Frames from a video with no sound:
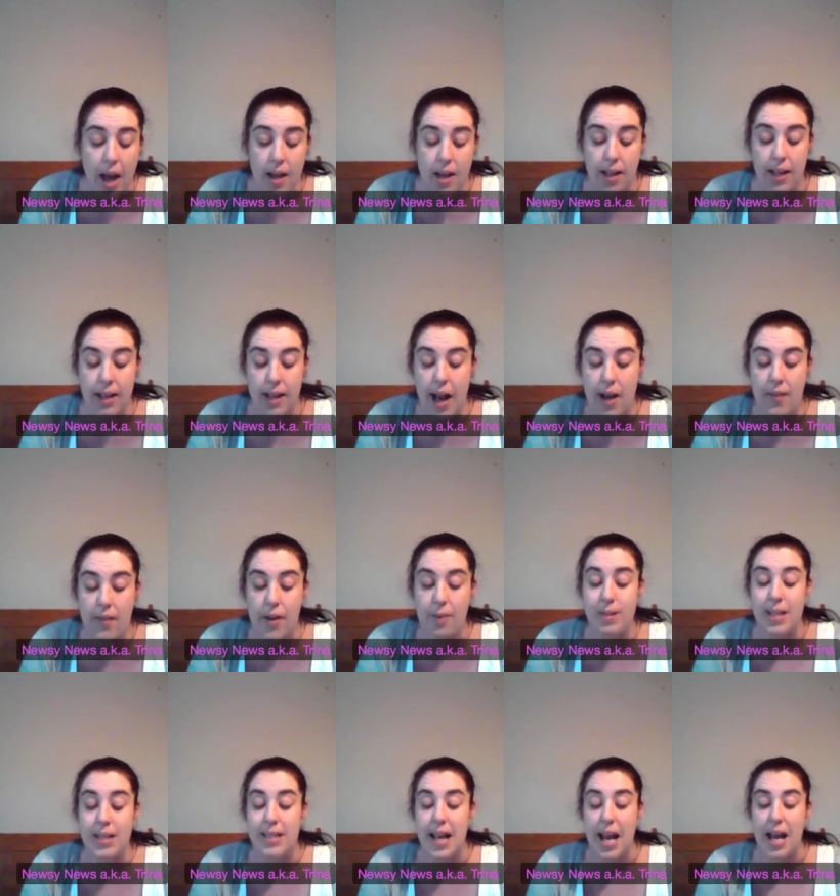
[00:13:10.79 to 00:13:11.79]
You can have
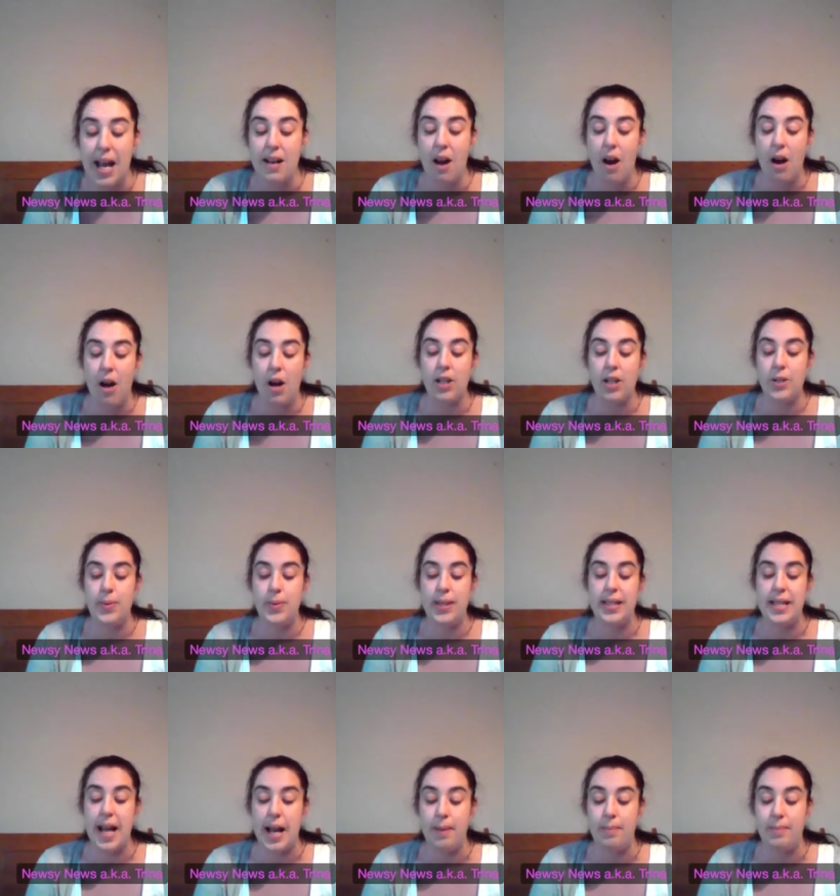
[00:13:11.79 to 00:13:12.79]
up to ten hearts with
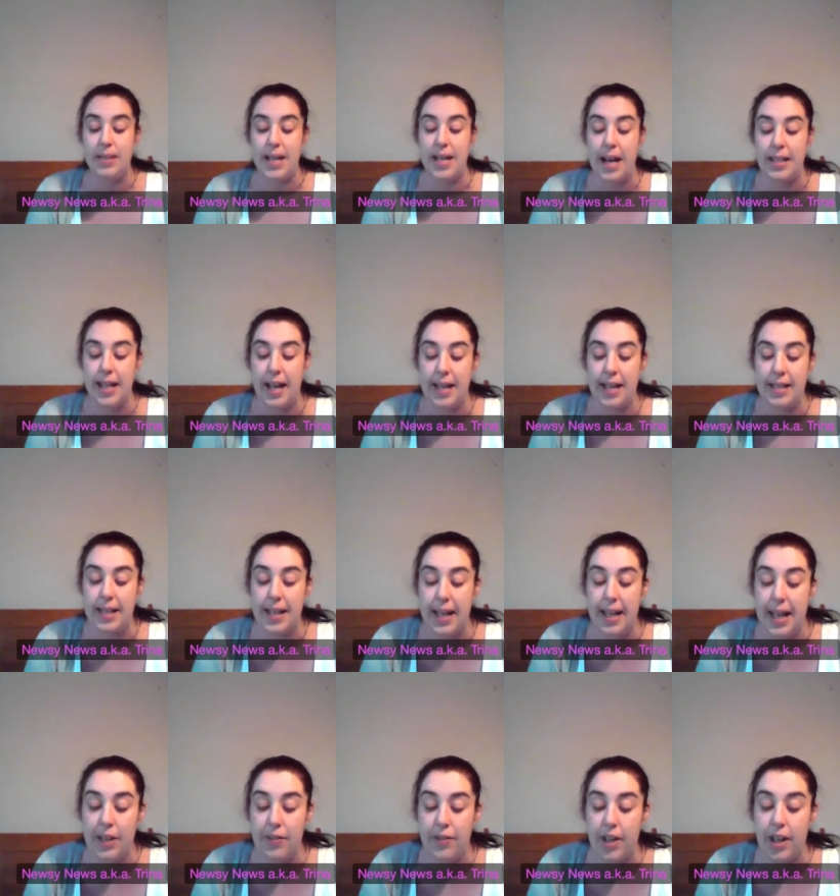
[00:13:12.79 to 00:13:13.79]
names added, and
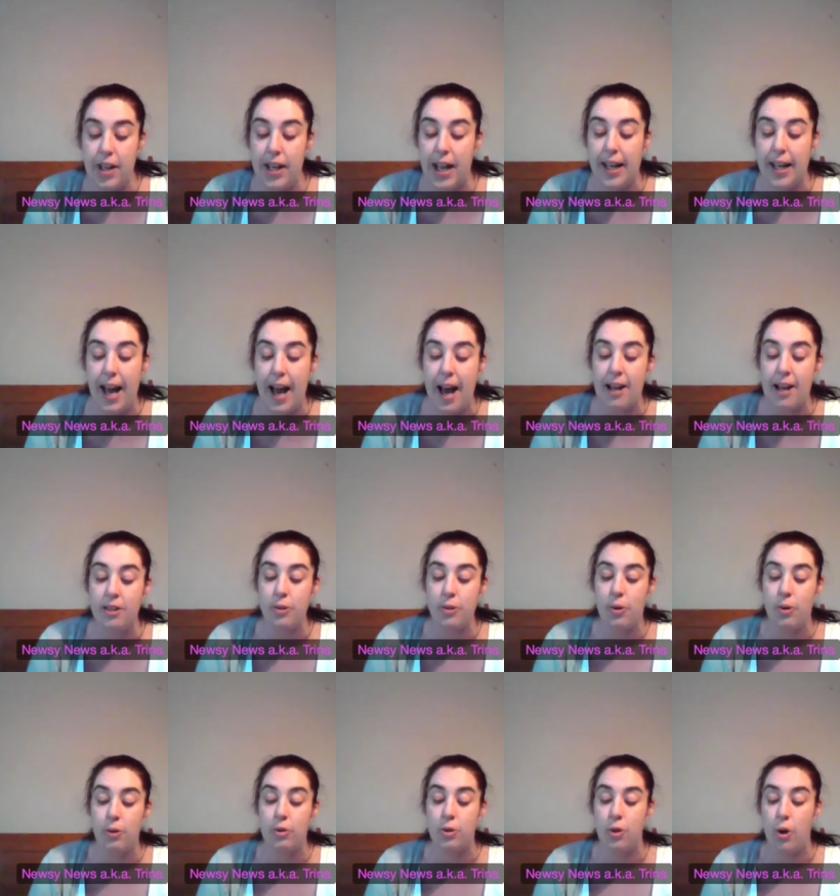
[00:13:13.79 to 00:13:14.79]
even a cat
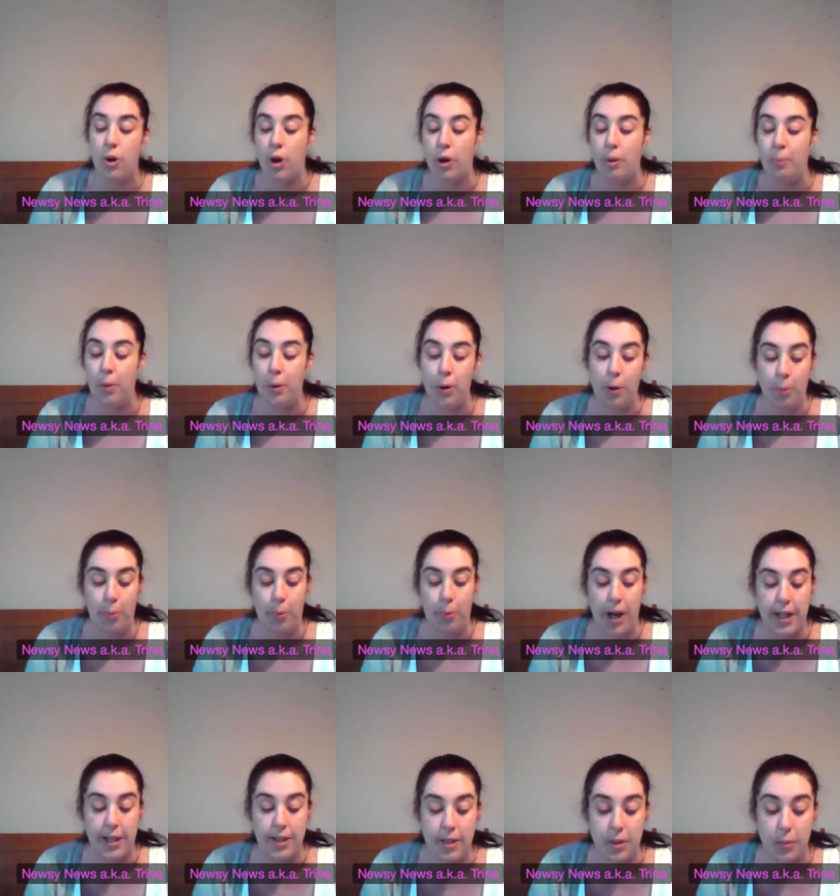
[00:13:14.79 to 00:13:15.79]
or dog paw
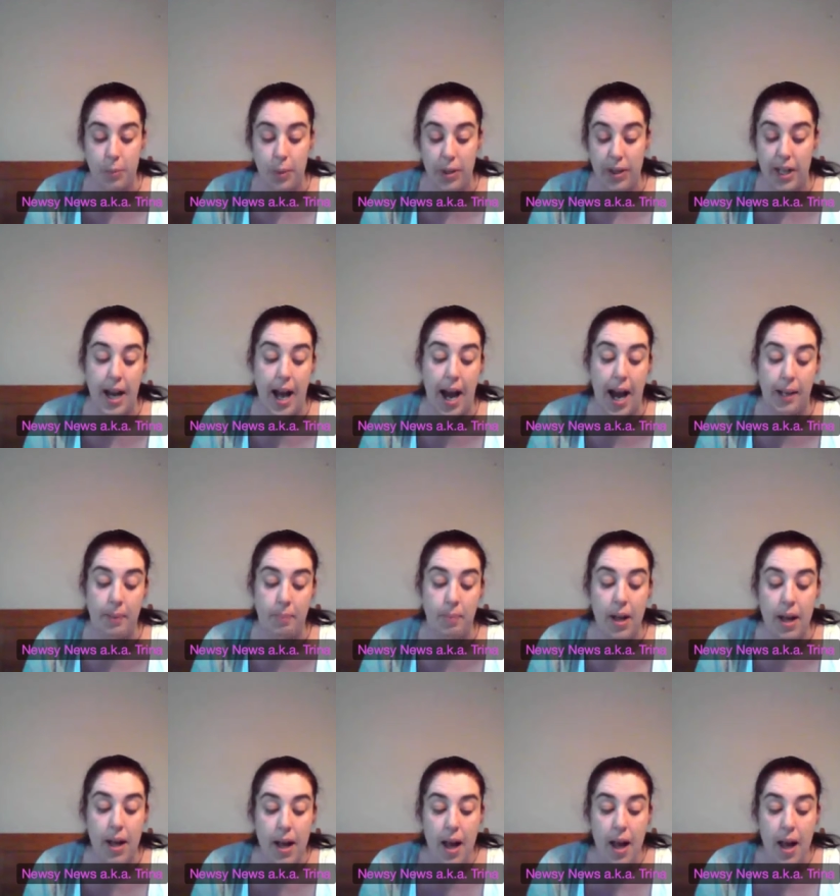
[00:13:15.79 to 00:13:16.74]
print with a name.